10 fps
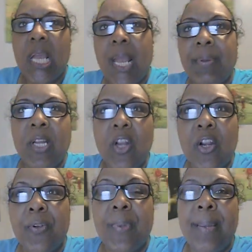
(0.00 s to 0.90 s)
going to
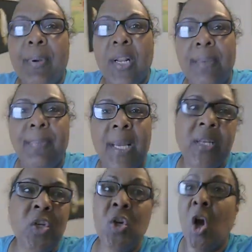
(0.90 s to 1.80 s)
honor my body by
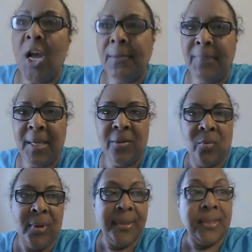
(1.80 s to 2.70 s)
not being the
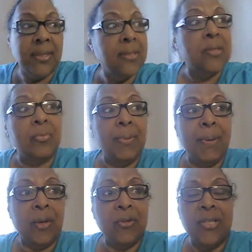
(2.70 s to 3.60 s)
one that does the
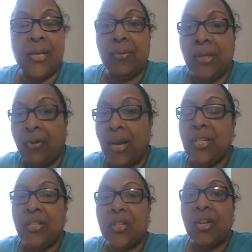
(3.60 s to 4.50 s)
repairs down here. I
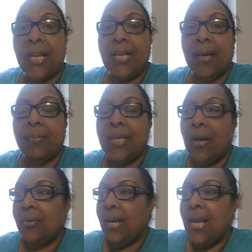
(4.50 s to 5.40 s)
just thought I'd come
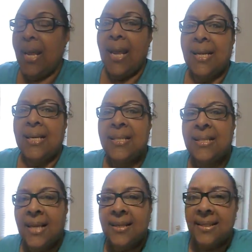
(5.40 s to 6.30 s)
down and
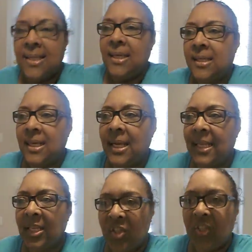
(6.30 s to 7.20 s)
assess it and
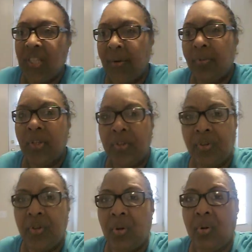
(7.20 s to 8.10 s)
just let
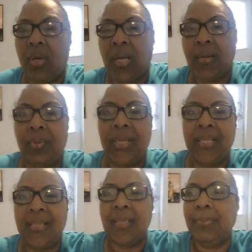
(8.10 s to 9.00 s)
Richard know kind of what
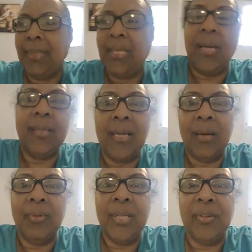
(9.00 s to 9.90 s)
needs to be done
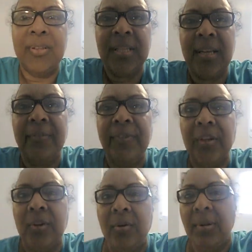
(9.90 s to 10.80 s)
down here and stuff, you
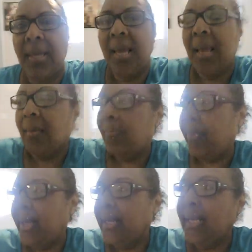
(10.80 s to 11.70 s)
know.
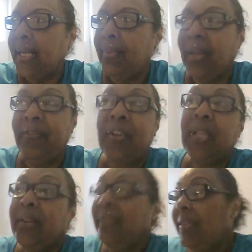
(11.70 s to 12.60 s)
But anyway, if you
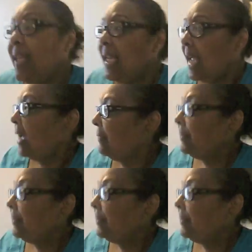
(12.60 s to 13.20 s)
live in the